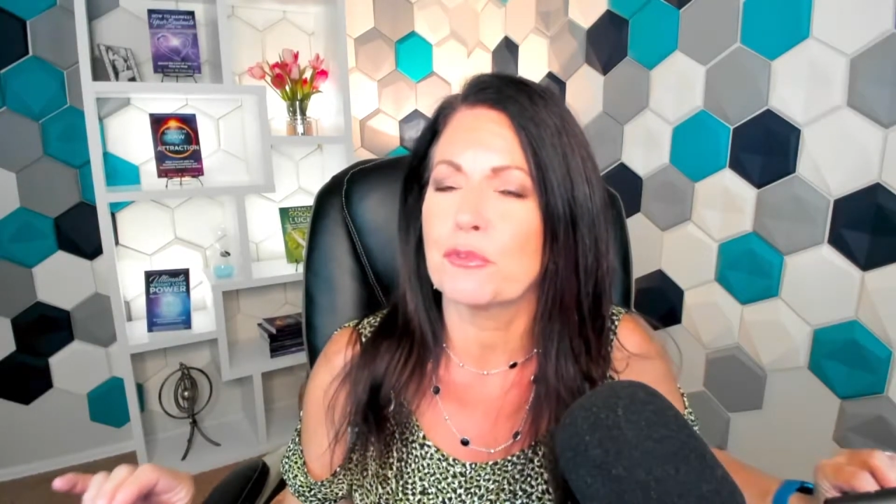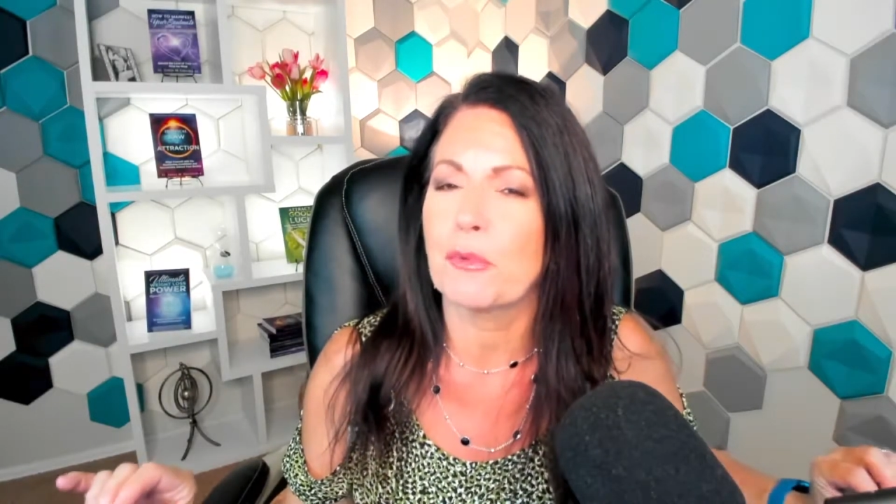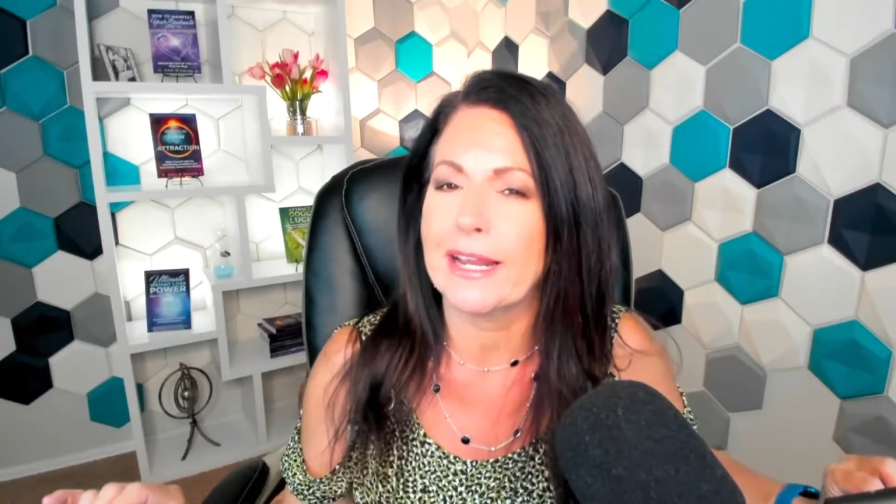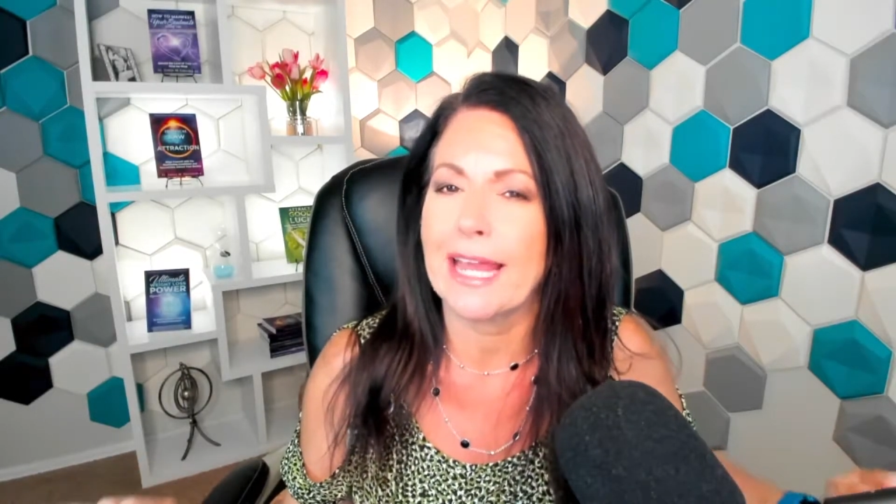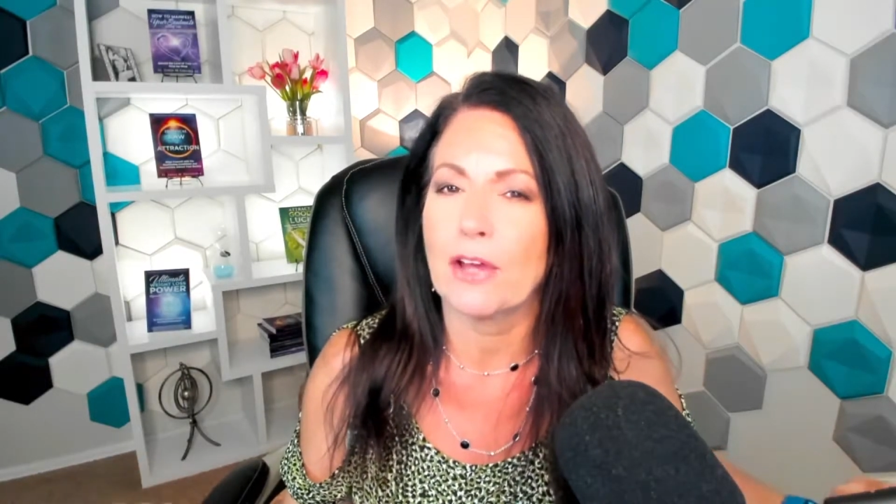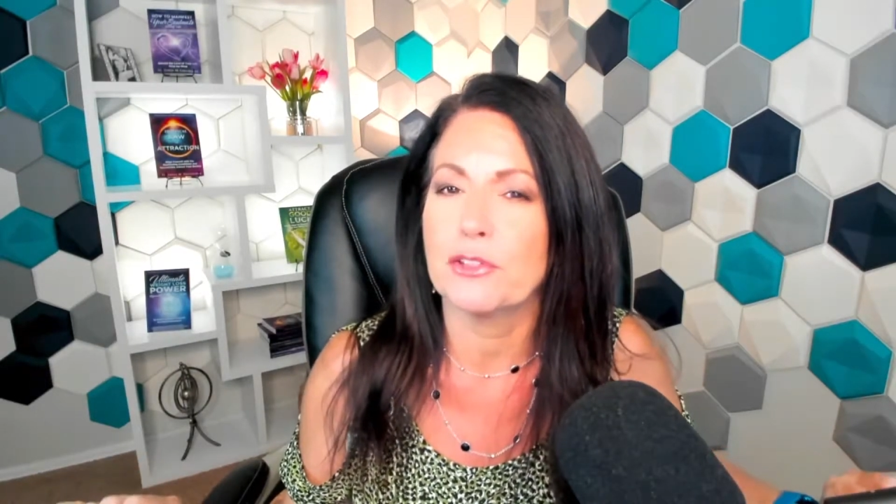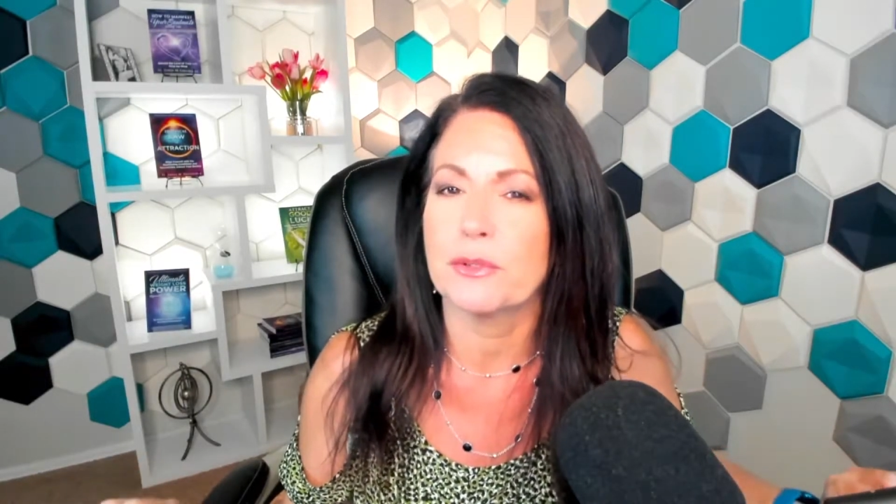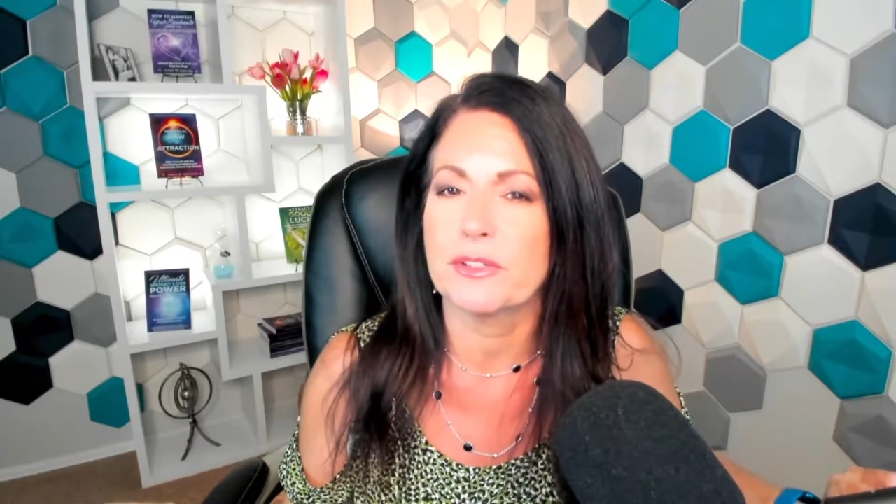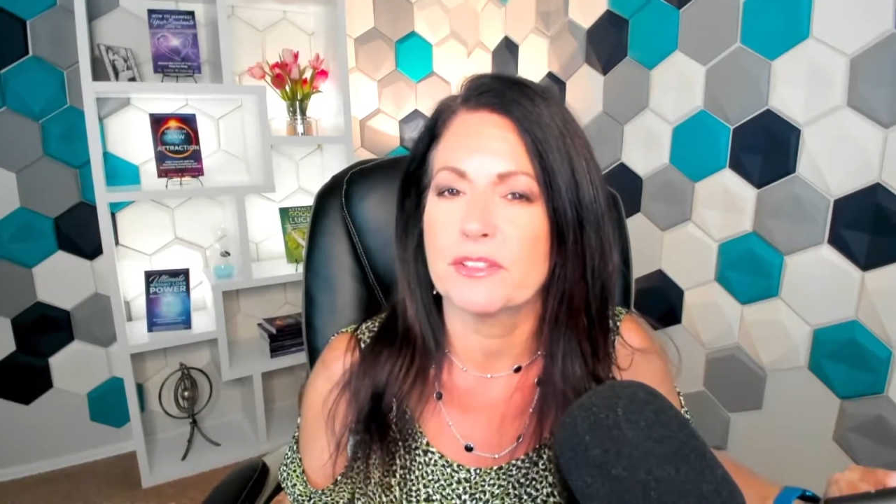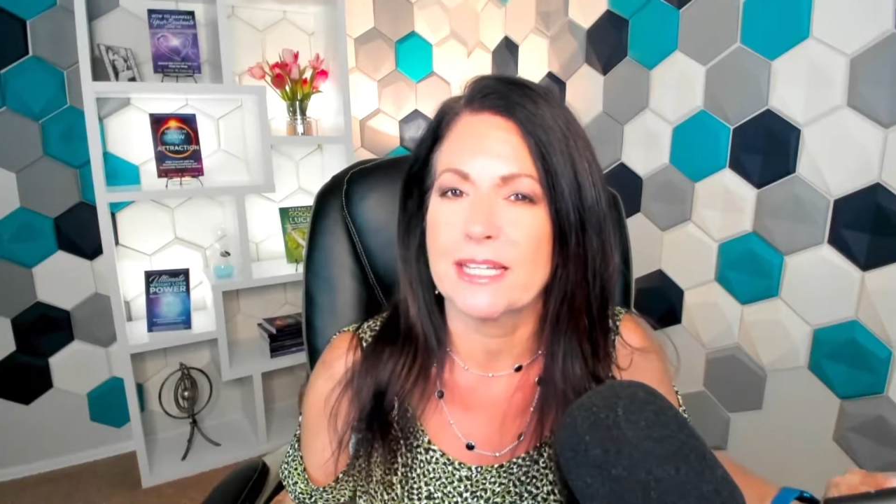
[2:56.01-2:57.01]
right now you
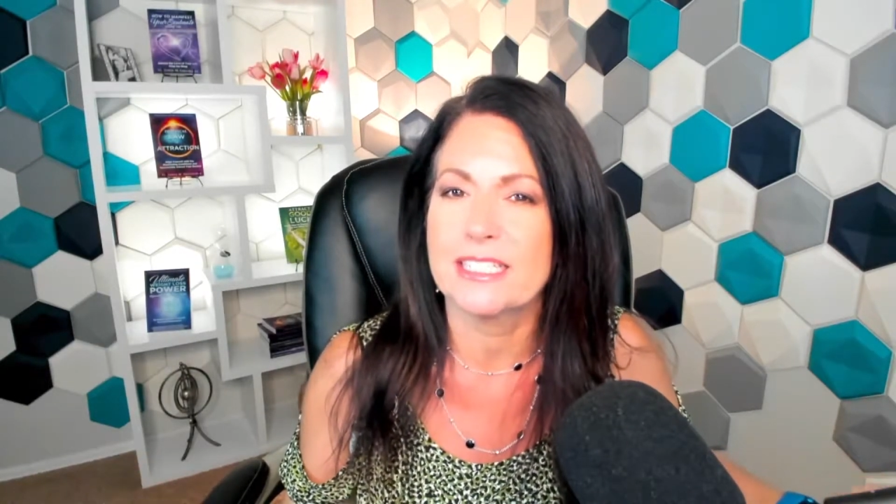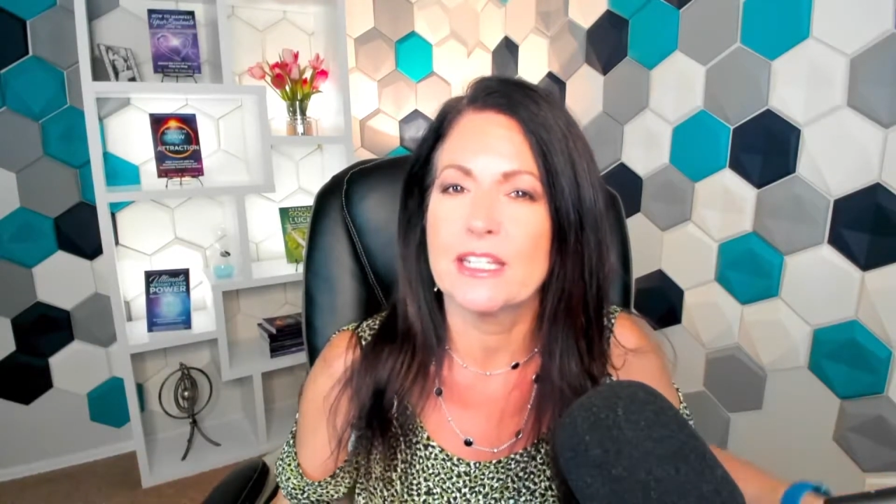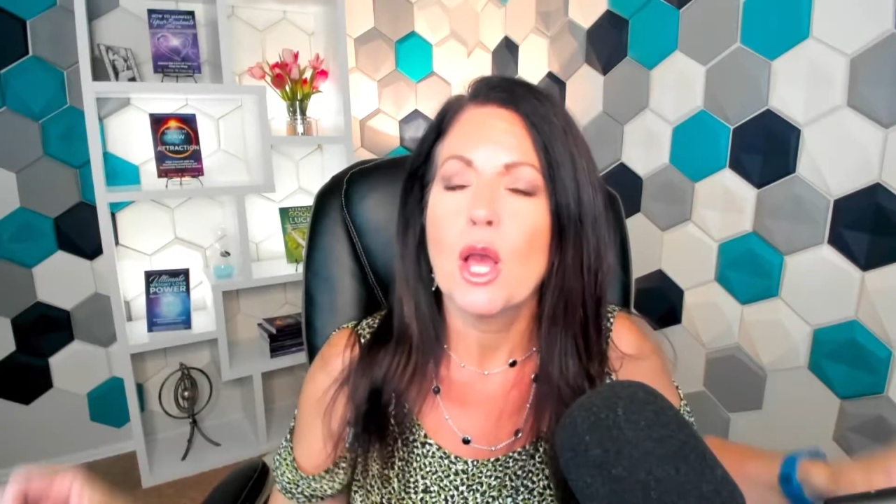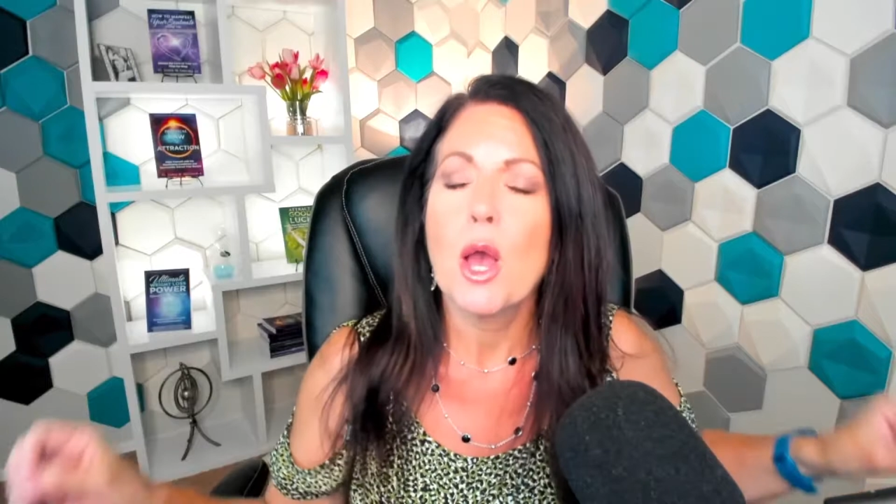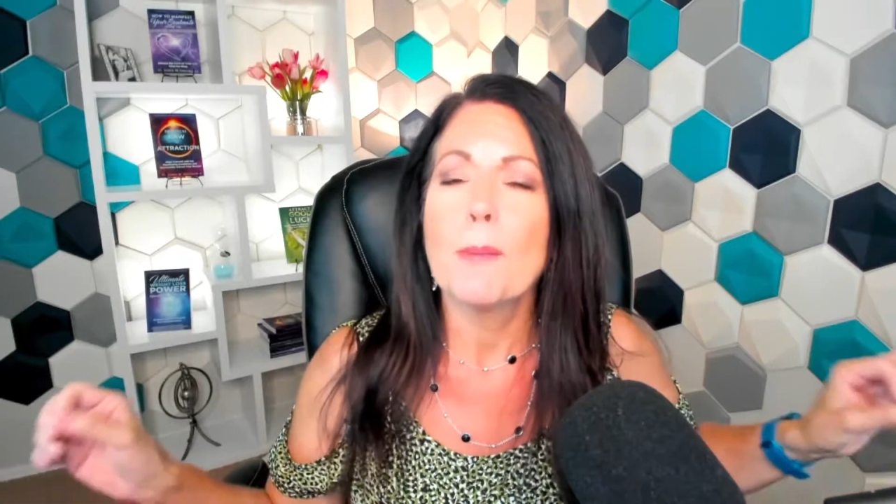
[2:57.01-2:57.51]
expect it,